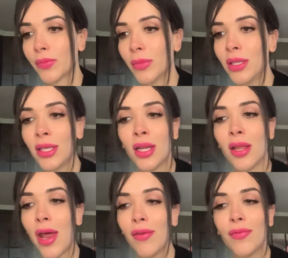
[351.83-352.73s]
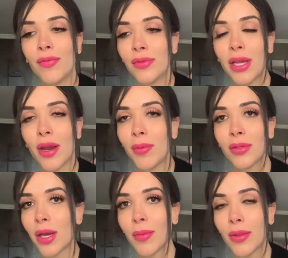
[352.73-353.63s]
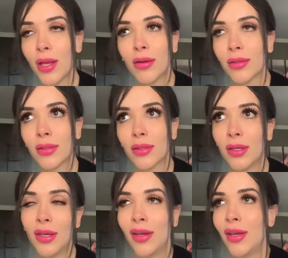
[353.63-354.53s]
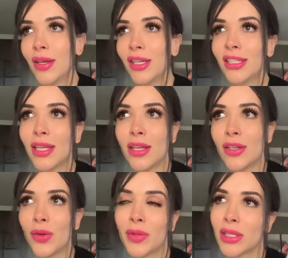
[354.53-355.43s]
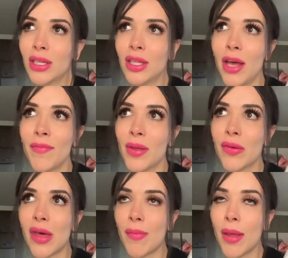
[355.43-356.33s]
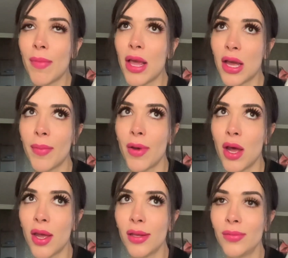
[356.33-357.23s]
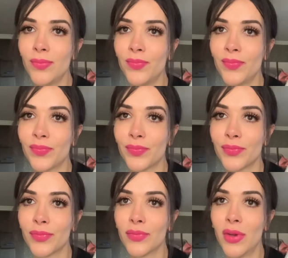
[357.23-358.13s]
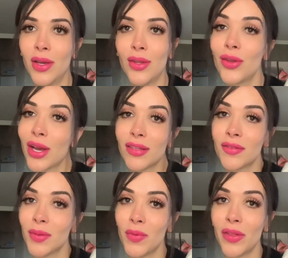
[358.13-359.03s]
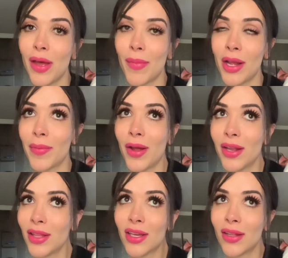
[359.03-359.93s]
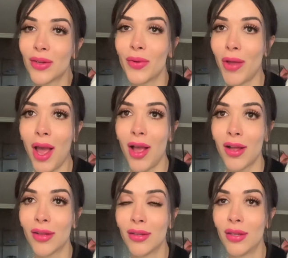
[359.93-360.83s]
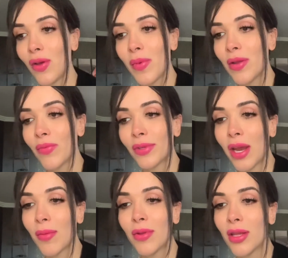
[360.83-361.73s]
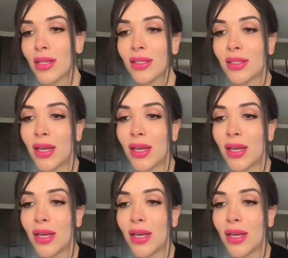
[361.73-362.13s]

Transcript: He said a lot of terrible, terrible things. He said that no one's going to love me without my makeup on. You guys have seen me without makeup on. I think I look okay. So many terrible things. He said